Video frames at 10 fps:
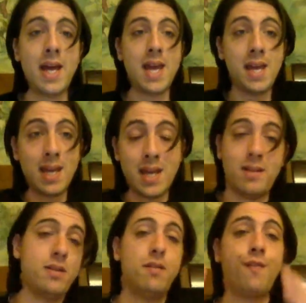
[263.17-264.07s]

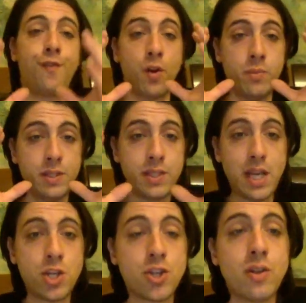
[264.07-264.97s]
again,
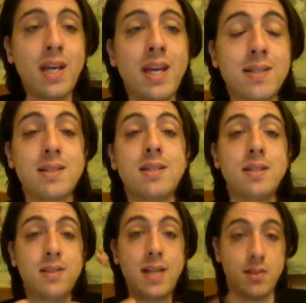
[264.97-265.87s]
fermentation is a
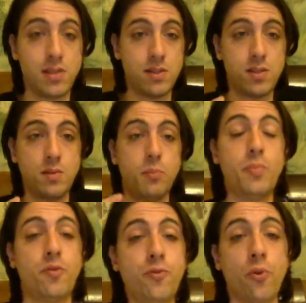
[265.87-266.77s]
necessity
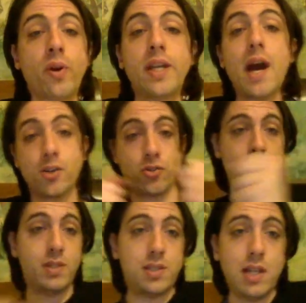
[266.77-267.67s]
before the
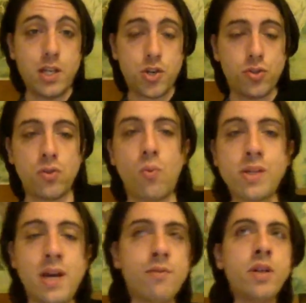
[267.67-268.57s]
actual distillation. So
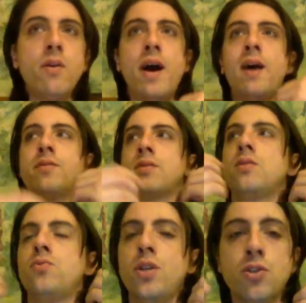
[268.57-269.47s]
whenever you have a
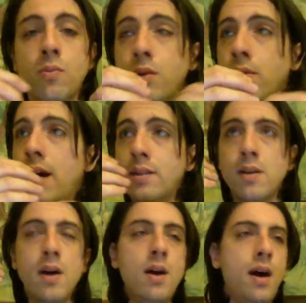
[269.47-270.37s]
situation where you got,
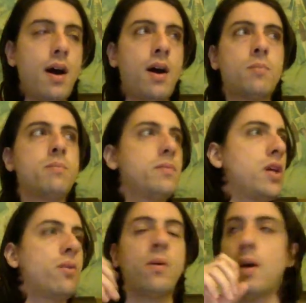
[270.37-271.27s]
some
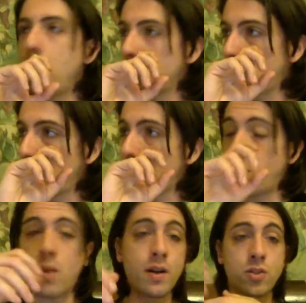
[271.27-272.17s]

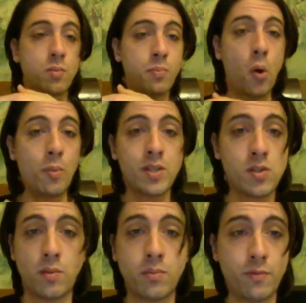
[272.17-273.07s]
marks on pomace,
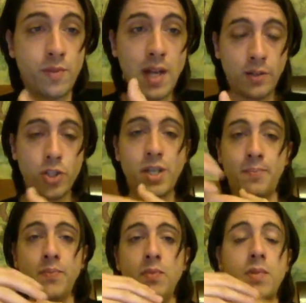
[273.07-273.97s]
some
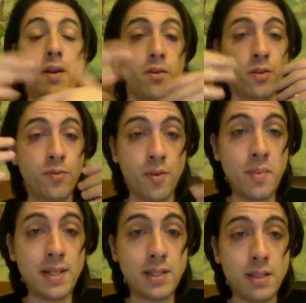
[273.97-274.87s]
vinacci that are not
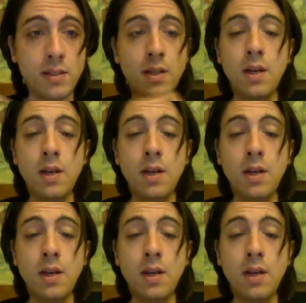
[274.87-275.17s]
fermented